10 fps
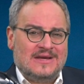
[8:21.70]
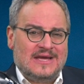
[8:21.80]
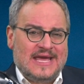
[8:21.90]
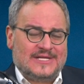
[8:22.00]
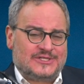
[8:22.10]

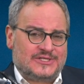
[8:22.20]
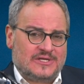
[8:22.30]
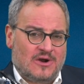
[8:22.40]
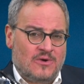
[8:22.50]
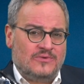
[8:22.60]
It's
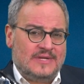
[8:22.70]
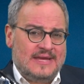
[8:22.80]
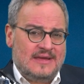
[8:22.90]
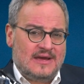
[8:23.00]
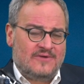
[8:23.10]

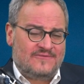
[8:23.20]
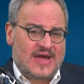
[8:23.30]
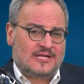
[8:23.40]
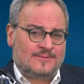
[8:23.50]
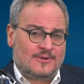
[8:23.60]
only
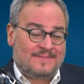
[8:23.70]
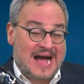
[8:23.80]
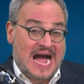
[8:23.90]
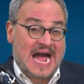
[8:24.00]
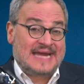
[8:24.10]
available
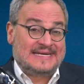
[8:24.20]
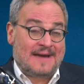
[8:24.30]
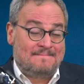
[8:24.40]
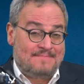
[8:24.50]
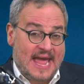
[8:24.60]
behind
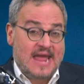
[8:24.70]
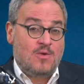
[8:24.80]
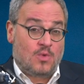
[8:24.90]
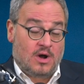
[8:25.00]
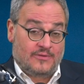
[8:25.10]
a
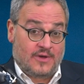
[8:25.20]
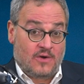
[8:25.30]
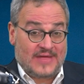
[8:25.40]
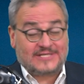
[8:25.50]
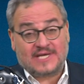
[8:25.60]
paywall, though.
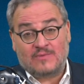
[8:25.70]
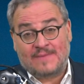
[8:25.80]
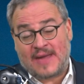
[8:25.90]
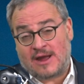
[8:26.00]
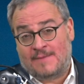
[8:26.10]
That's how we
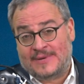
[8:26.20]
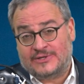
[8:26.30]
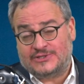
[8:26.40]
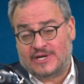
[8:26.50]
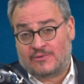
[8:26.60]
pay our
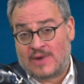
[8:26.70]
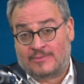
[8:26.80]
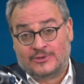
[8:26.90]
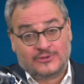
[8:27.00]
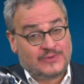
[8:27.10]
bills here at
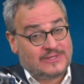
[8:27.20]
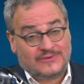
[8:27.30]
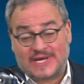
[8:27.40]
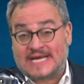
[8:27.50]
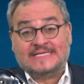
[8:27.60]
Rebel News. We don't
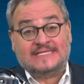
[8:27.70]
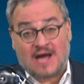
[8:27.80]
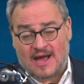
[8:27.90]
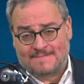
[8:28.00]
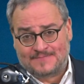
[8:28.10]
take a
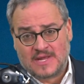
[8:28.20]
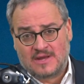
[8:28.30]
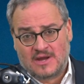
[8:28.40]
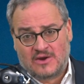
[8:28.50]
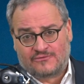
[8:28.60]
dime
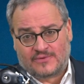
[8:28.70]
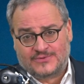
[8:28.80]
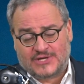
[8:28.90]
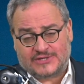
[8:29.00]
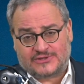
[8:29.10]
from
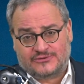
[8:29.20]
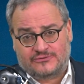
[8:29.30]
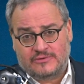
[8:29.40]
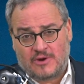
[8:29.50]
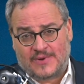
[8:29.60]
Justin
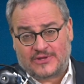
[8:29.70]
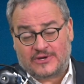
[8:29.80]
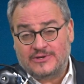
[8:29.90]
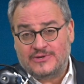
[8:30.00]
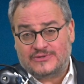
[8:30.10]
Trudeau. But the
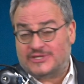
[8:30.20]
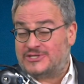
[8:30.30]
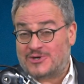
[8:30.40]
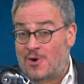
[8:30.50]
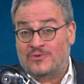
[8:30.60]
good news is
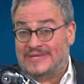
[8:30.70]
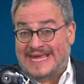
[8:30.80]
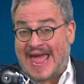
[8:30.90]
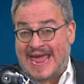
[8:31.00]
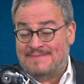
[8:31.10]
it's
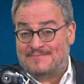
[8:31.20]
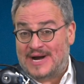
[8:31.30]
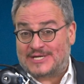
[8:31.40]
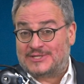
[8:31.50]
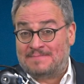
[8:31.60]
only eight
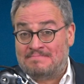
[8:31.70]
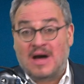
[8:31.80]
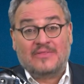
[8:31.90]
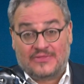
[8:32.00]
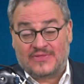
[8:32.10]
bucks a
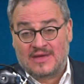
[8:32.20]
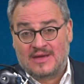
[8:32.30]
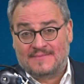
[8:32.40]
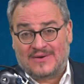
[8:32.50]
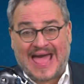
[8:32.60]
month,
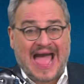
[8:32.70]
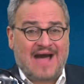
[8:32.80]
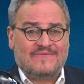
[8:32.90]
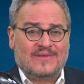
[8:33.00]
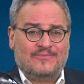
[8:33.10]
about
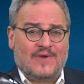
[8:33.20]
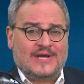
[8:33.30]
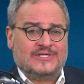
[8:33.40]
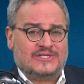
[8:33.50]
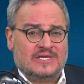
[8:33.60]
half the
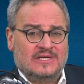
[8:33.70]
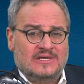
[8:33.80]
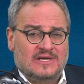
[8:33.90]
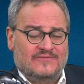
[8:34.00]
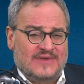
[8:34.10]
price
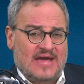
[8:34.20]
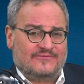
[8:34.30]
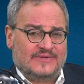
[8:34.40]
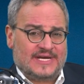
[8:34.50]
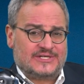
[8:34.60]
of
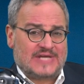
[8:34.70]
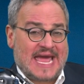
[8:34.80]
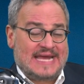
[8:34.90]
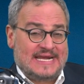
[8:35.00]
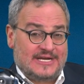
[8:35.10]
Netflix.
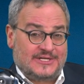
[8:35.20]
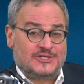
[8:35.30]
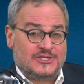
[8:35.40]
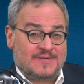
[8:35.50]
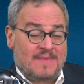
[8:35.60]
And in
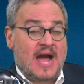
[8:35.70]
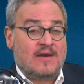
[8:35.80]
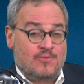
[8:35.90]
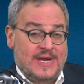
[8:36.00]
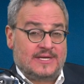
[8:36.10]
addition to my
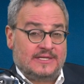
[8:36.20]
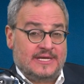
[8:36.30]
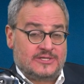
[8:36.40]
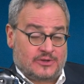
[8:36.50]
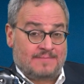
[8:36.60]

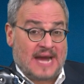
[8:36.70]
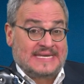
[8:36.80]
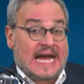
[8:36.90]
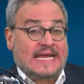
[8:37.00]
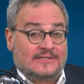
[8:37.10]
weekly, sorry, my
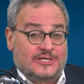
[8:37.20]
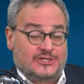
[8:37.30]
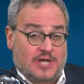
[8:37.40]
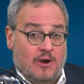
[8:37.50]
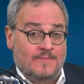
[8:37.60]
nightly
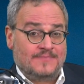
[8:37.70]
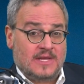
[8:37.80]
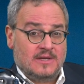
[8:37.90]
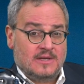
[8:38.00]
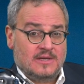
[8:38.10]
show,
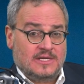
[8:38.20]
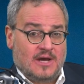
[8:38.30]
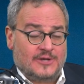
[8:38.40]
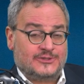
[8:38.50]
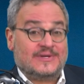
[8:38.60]
you
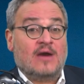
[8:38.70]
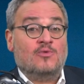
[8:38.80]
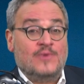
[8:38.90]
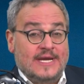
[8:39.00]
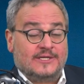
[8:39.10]
also get
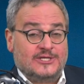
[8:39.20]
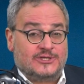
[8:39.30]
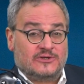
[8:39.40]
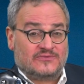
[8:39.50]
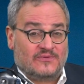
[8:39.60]
weekly
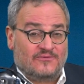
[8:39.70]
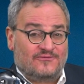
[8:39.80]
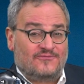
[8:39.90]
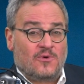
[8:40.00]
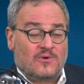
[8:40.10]
shows from
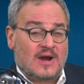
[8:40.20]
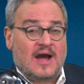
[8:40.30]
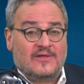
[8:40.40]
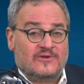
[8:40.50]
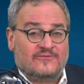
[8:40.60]
four
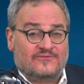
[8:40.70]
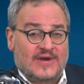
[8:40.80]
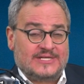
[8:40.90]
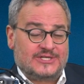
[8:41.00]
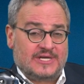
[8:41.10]
other
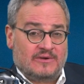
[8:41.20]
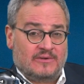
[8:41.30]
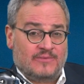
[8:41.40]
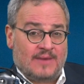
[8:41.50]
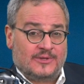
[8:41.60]
friends here
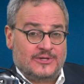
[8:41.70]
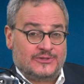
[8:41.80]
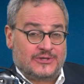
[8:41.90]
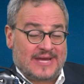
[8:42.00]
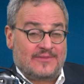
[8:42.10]
at Rebel News.
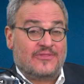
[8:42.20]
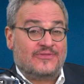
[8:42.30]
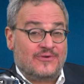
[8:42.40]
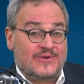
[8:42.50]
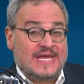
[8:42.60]
So you're getting
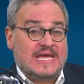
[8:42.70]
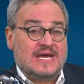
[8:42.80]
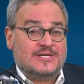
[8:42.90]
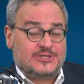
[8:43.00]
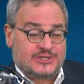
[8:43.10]

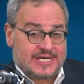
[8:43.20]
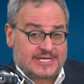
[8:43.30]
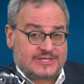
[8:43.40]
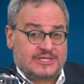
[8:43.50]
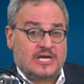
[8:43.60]

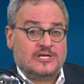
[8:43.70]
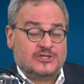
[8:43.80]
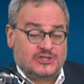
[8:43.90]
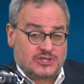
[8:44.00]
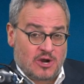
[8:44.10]
thirty-six
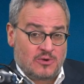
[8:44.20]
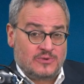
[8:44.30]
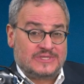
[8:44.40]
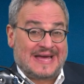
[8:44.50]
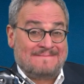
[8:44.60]

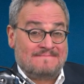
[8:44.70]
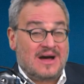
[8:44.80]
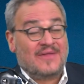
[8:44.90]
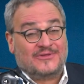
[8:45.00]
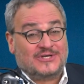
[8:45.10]
shows a
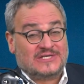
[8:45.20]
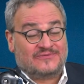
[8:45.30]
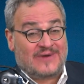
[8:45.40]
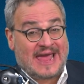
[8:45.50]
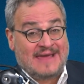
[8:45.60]
month just
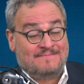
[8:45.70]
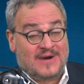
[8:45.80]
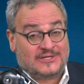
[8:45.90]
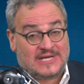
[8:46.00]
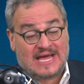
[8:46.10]
for eight
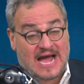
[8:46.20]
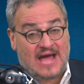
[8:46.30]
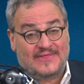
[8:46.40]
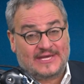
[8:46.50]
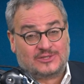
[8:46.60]
bucks.
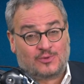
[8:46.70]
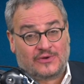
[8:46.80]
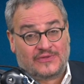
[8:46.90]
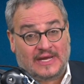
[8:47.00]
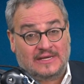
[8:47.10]
I think it's
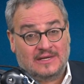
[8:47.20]
worth it.